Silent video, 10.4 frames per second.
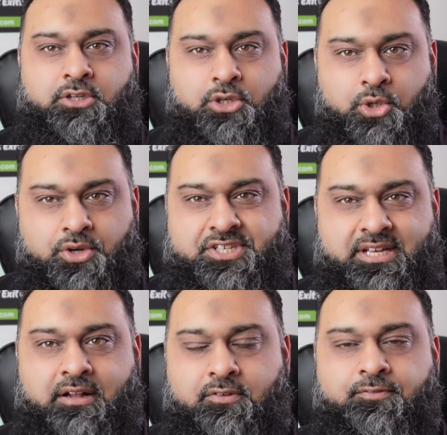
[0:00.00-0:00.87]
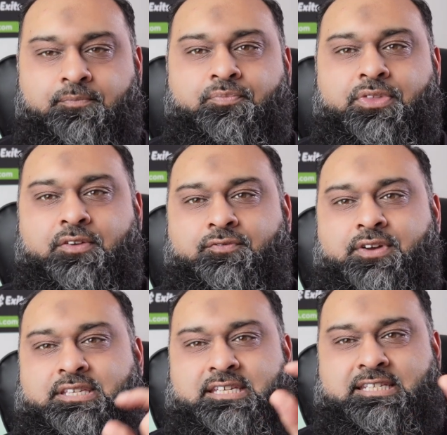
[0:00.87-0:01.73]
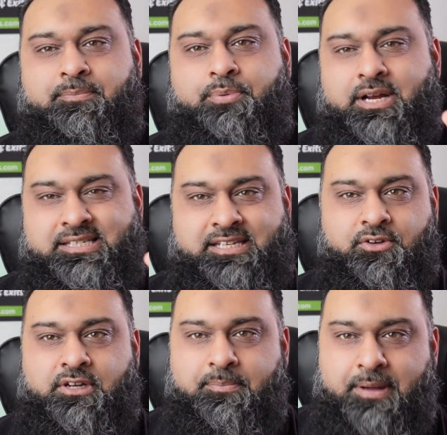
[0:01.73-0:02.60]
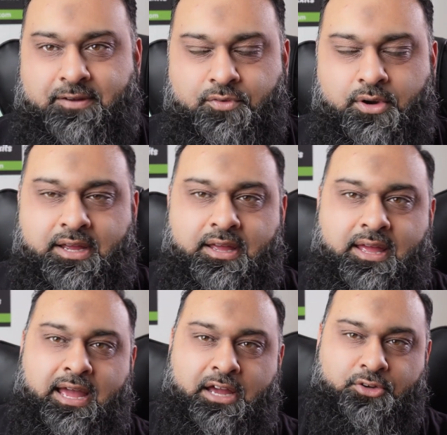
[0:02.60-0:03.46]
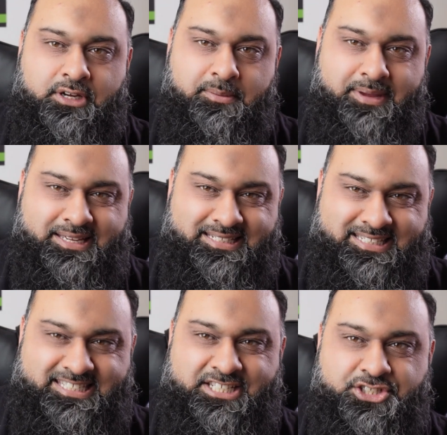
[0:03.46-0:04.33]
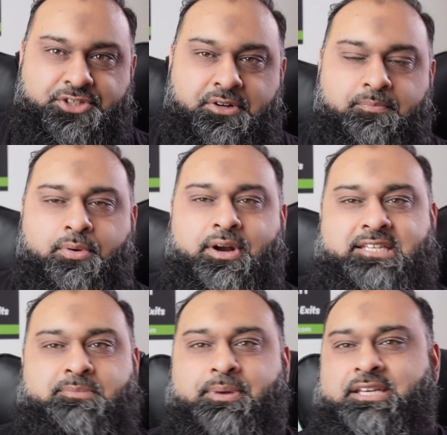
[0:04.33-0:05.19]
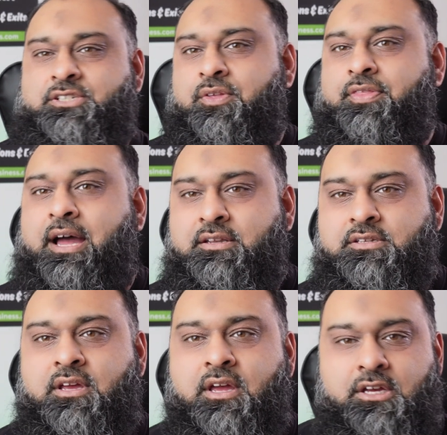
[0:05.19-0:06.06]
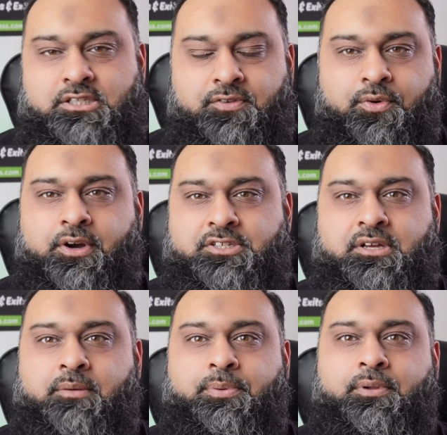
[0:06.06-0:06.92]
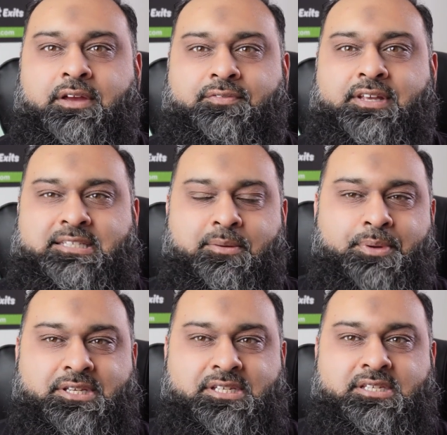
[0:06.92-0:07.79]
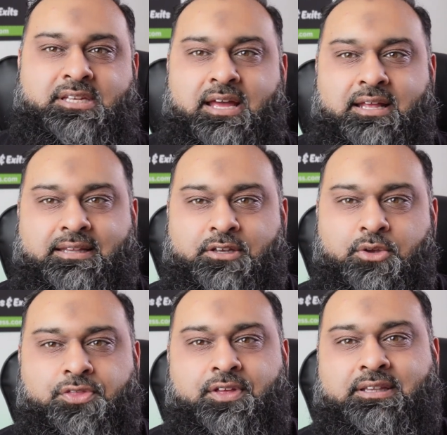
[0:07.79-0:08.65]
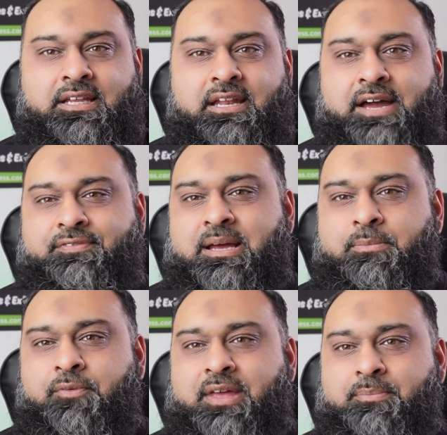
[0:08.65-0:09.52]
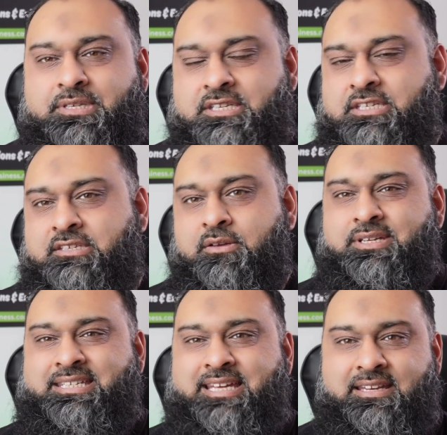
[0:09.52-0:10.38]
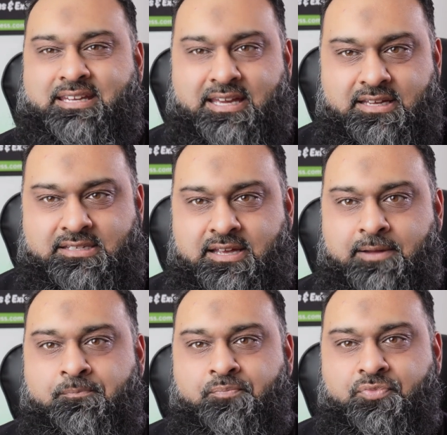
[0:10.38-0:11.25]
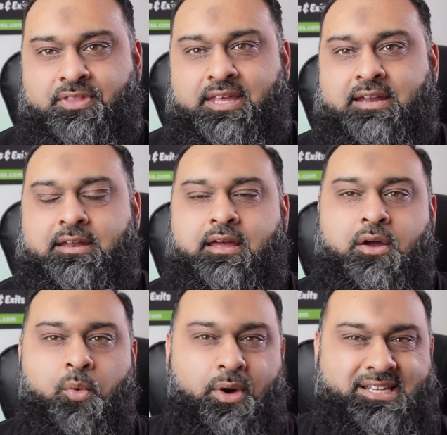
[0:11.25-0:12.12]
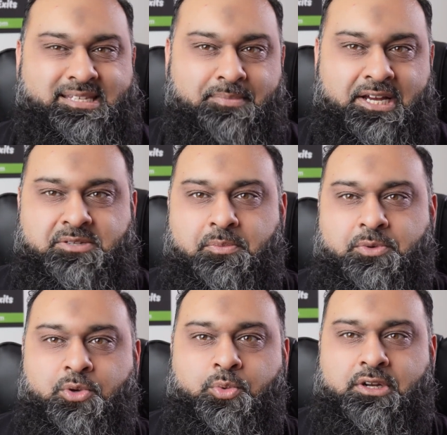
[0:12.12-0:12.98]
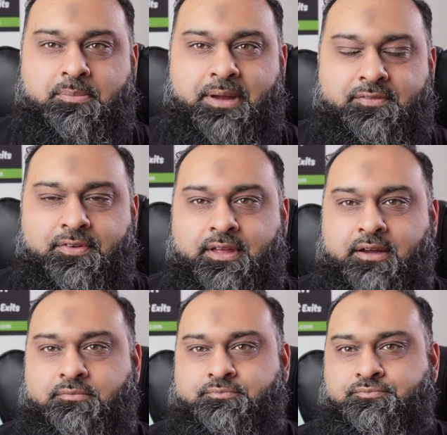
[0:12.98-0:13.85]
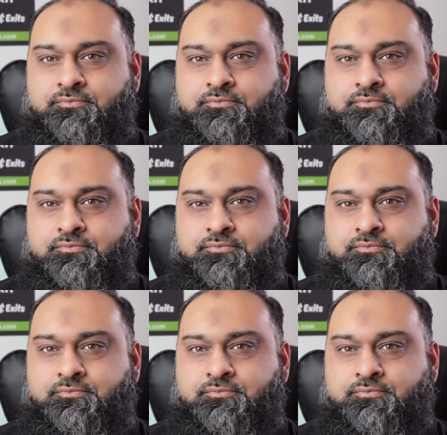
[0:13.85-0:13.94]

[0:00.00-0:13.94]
to yourself versus the price that you're going to pay for it. And you're going to make a decision on price based on that. So for example, if there's a business that you think the lifetime of that business is only 10 years, then what is the maximum you want to pay for that?